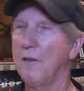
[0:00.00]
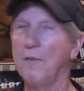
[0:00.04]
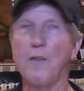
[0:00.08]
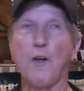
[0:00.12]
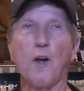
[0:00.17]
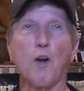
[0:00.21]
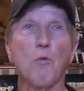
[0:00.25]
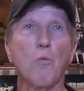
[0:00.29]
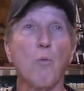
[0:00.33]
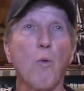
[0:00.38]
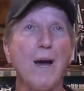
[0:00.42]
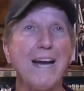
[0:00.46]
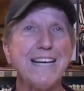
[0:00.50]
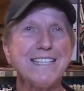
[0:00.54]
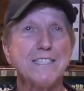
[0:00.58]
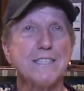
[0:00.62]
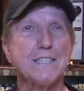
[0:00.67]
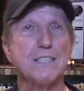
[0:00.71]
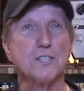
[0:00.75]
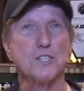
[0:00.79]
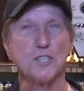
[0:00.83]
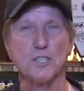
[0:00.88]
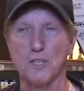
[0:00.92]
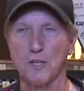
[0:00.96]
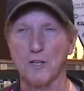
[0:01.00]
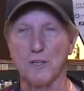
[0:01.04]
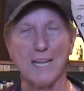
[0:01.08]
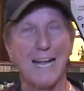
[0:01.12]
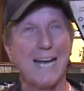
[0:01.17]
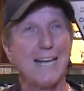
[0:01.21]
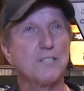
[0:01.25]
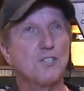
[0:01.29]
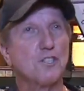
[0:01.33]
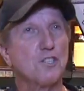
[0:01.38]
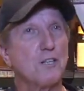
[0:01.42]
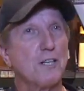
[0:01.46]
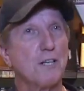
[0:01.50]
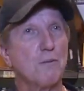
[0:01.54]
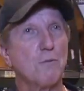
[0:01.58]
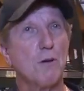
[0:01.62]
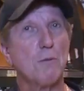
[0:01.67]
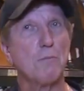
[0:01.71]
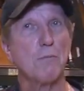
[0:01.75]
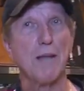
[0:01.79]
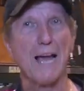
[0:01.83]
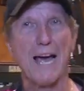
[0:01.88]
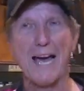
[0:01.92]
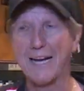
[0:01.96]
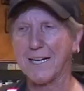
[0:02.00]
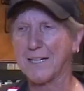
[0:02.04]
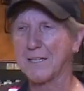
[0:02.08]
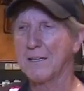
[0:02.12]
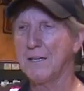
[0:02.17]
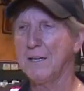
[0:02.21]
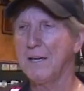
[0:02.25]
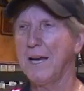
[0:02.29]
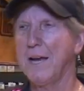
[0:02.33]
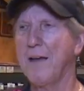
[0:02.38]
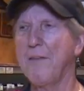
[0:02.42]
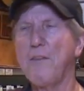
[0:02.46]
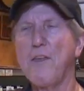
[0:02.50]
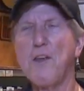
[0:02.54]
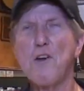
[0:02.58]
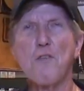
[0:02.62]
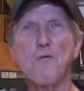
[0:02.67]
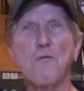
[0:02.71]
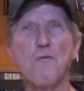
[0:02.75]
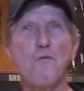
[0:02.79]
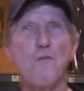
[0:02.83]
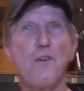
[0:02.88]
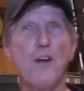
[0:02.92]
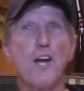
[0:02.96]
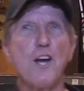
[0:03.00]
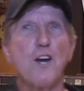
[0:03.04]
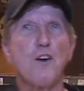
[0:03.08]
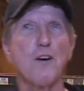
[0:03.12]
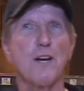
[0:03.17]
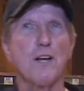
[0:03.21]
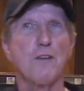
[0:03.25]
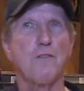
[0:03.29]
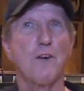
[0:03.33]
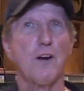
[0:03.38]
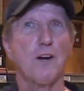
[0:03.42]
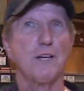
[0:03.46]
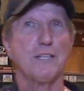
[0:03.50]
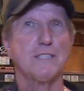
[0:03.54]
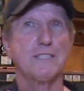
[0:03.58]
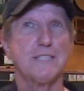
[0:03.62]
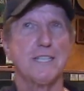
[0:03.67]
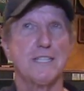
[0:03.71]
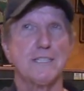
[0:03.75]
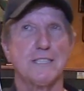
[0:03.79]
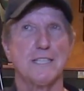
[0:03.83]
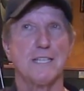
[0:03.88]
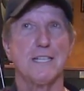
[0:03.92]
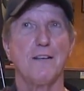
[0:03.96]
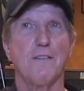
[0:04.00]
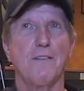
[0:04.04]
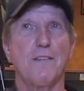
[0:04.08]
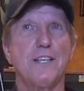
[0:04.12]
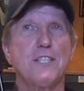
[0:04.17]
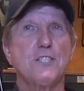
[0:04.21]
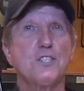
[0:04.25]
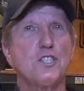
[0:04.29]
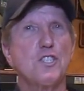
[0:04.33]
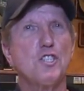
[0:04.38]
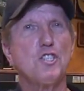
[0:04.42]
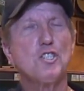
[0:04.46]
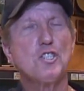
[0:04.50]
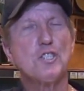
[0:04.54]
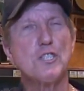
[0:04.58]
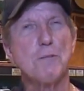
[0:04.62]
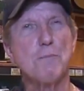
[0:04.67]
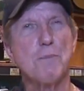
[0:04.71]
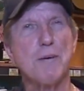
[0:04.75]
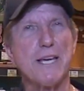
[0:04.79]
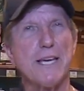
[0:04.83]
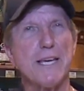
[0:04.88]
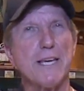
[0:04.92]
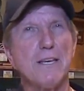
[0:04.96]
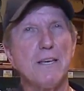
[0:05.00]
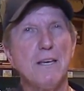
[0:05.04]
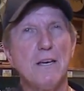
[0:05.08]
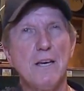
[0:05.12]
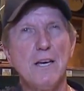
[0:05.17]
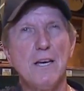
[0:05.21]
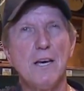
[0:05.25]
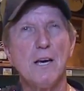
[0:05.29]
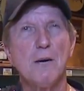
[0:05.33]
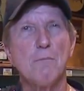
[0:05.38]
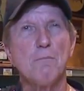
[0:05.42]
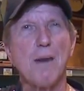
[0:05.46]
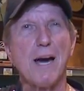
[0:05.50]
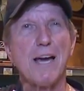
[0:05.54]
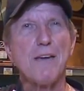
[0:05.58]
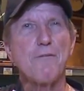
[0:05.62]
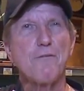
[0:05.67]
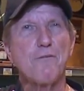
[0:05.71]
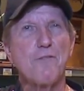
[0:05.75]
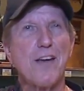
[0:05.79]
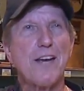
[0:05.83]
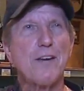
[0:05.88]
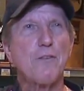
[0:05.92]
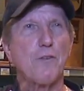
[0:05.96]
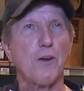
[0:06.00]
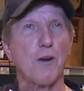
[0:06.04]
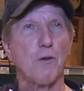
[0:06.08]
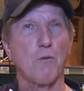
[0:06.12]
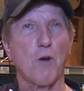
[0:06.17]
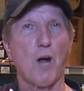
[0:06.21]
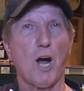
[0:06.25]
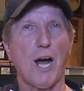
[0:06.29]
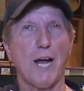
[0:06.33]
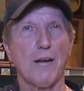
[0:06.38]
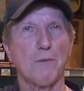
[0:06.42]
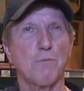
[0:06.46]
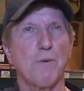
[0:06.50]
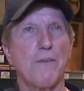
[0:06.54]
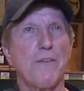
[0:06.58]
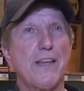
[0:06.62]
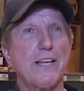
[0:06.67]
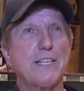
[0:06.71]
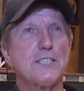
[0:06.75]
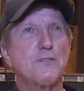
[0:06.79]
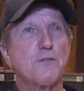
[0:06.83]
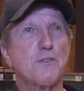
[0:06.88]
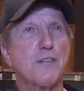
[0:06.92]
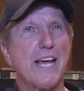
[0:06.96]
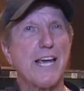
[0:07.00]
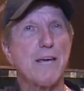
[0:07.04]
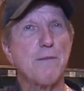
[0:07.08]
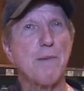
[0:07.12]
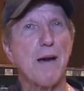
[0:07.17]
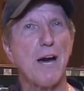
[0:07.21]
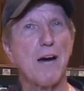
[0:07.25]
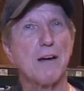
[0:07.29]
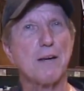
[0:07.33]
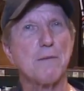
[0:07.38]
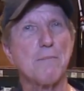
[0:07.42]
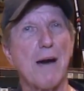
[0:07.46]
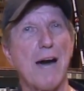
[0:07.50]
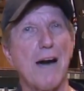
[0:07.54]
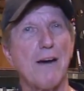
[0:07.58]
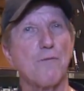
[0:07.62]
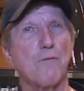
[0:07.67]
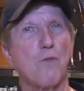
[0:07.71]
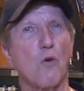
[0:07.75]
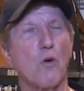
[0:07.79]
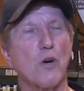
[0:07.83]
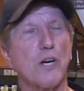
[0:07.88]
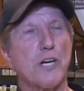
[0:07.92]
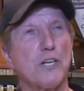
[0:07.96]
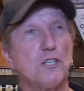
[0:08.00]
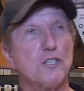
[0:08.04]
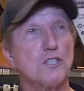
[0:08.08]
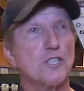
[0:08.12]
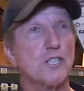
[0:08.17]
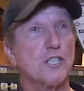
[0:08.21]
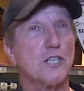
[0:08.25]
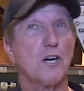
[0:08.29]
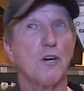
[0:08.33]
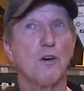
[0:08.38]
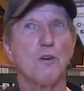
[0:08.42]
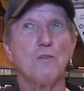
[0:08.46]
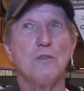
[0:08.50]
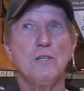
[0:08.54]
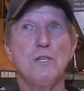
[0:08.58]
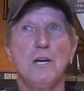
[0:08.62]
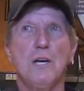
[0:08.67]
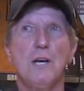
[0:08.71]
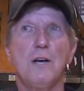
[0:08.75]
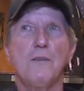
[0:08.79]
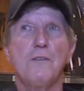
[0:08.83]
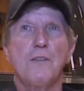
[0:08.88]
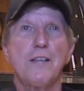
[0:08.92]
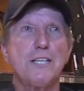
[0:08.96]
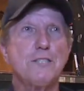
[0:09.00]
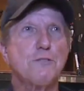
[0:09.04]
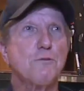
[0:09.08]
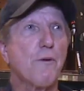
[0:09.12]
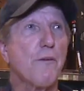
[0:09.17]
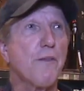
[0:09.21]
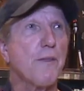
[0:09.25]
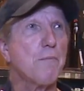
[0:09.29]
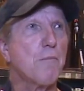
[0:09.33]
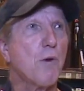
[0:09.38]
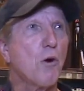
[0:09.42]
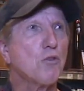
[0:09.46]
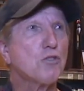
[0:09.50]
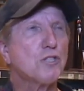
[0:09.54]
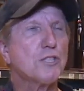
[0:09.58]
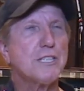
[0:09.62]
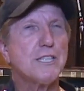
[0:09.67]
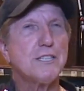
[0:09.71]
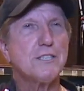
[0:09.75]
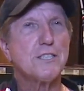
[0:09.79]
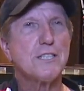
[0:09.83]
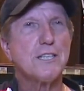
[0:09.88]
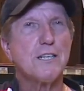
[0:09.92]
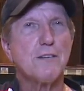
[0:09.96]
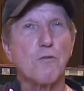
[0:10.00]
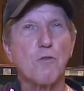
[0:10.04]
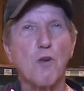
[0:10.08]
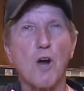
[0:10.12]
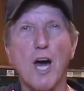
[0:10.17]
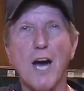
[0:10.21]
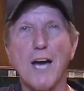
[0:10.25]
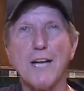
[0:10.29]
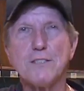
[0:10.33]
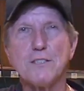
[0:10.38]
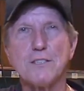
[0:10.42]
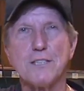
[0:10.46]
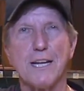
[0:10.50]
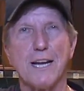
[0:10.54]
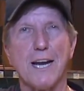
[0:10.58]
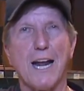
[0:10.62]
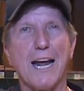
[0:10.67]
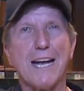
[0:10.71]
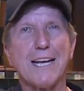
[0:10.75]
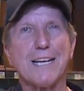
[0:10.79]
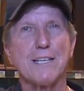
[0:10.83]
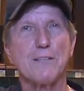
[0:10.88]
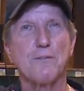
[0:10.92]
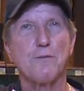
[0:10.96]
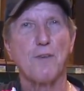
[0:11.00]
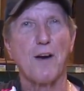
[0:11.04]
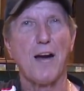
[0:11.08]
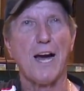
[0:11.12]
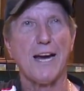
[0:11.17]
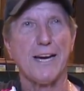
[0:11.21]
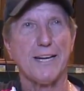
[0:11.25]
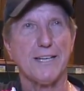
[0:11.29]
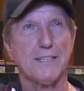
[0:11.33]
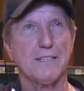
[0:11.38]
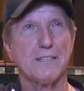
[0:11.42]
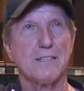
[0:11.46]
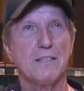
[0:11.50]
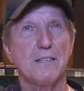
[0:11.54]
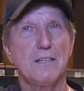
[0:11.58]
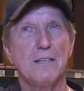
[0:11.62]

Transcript: They're white this year, last year they were black, and they're very, very sensitive. This used to be my favorite rod. When these came out about 4 years ago, these were the most sensitive rods that I could find.